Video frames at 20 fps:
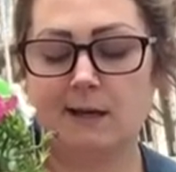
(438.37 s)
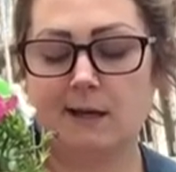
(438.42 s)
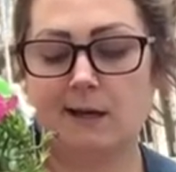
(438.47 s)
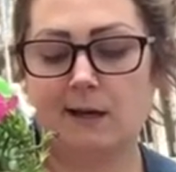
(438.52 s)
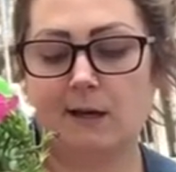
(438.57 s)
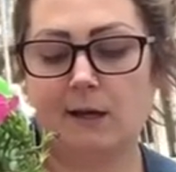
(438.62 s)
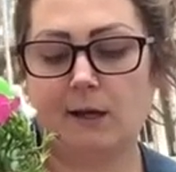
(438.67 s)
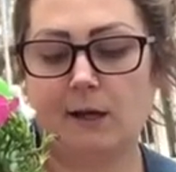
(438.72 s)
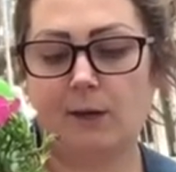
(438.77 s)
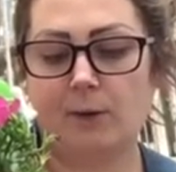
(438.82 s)

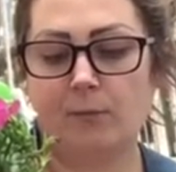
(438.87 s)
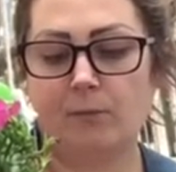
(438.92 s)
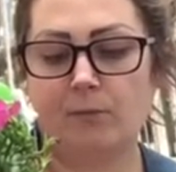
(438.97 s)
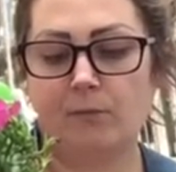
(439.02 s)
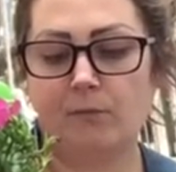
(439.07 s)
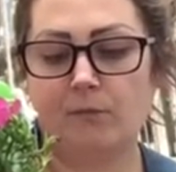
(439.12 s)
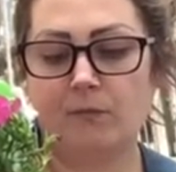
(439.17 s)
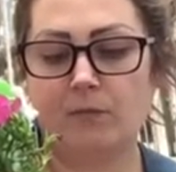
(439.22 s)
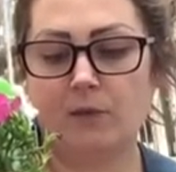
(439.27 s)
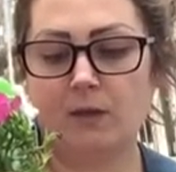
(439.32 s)

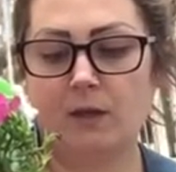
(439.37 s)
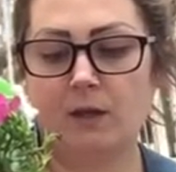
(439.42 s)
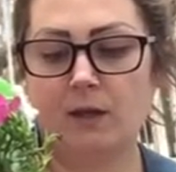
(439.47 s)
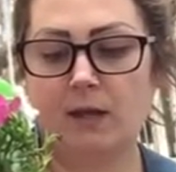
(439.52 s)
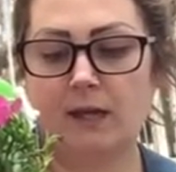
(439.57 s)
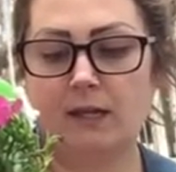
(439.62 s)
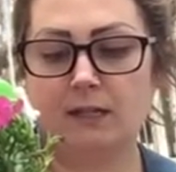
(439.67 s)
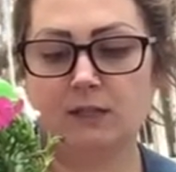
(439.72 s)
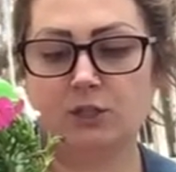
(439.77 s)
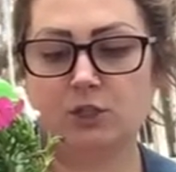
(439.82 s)

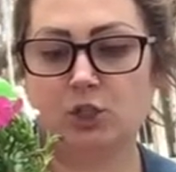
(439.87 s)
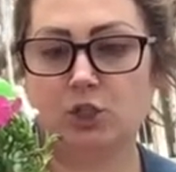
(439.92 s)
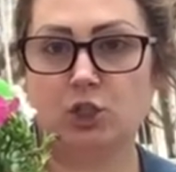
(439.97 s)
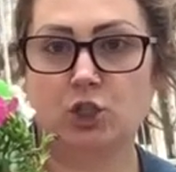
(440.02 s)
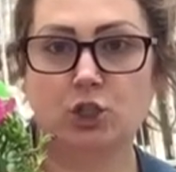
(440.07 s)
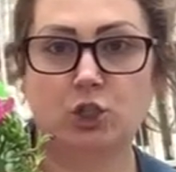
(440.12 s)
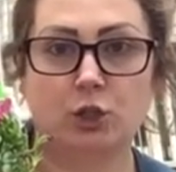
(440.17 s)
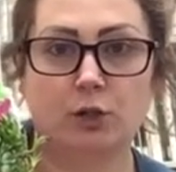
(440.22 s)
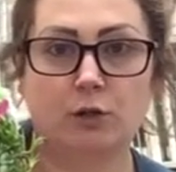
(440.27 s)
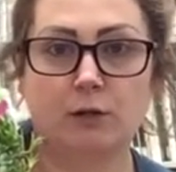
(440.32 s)
And it's just
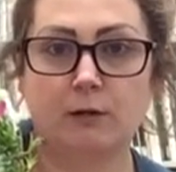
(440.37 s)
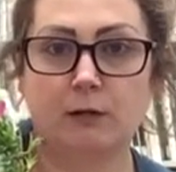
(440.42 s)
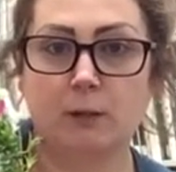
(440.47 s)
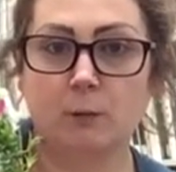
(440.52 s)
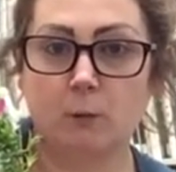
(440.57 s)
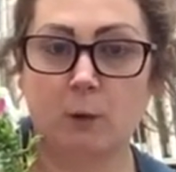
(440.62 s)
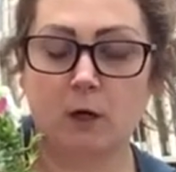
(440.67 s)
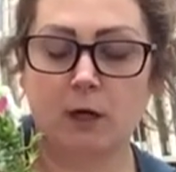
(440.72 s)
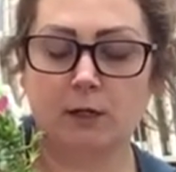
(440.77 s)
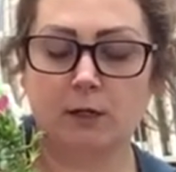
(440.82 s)
sugar
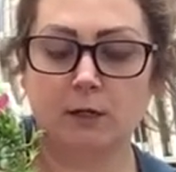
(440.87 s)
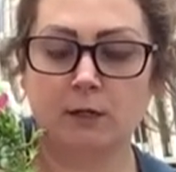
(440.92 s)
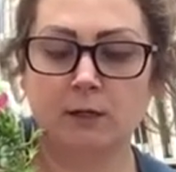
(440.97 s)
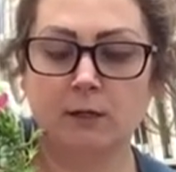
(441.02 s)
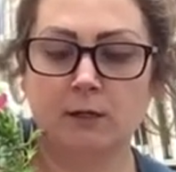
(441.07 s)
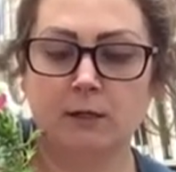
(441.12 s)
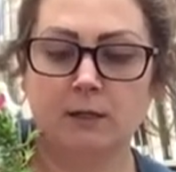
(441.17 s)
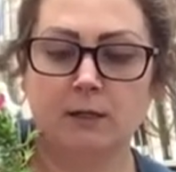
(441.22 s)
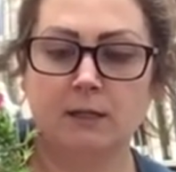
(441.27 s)
and water.